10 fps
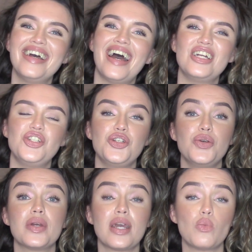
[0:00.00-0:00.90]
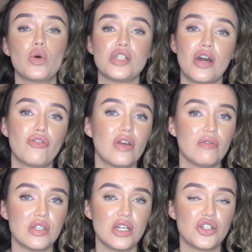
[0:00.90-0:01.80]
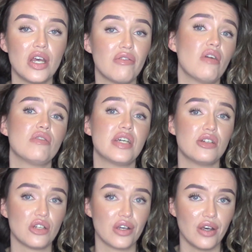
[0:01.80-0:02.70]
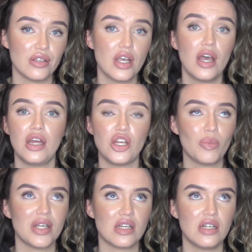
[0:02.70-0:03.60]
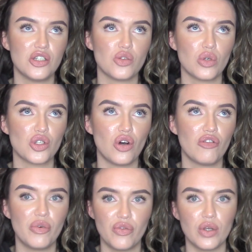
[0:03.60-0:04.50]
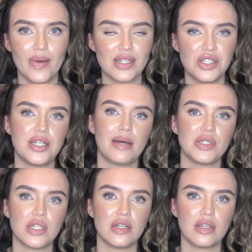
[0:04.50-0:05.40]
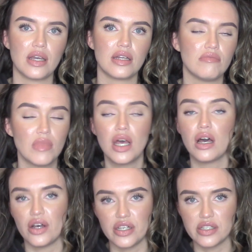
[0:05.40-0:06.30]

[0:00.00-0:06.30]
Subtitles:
and you can watch out for irritation if irritation occurs. And you can basically just wash it off before you actually damage anything and hurt